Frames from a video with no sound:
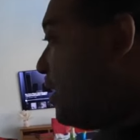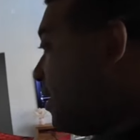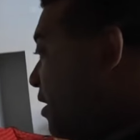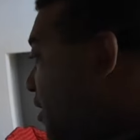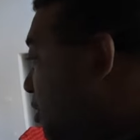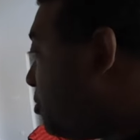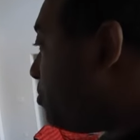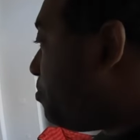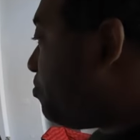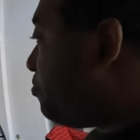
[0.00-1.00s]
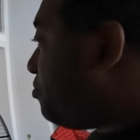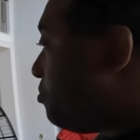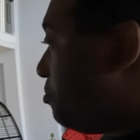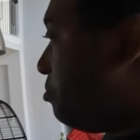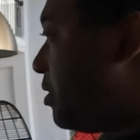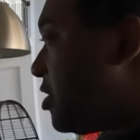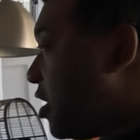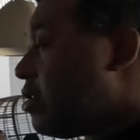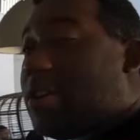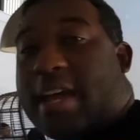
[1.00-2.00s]
and um put
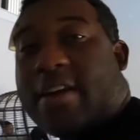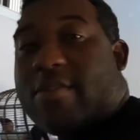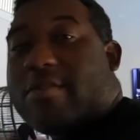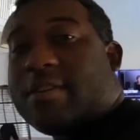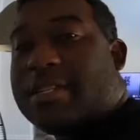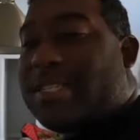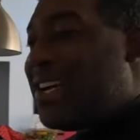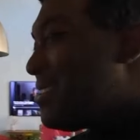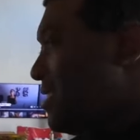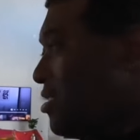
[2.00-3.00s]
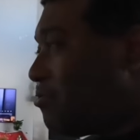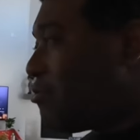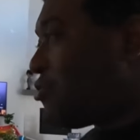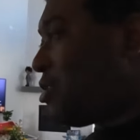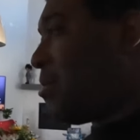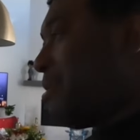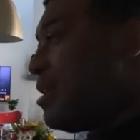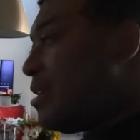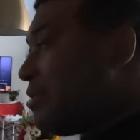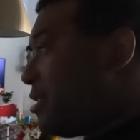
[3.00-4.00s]
y'all down because y'all seen us grocery shop
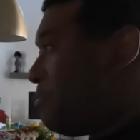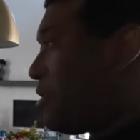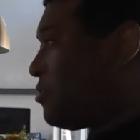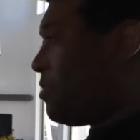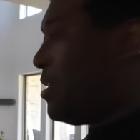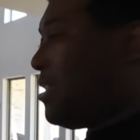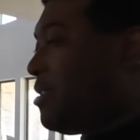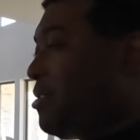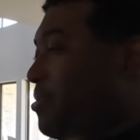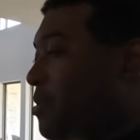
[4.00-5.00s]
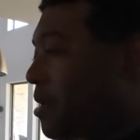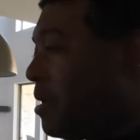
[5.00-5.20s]
ain't nothing special, ain't nothing new.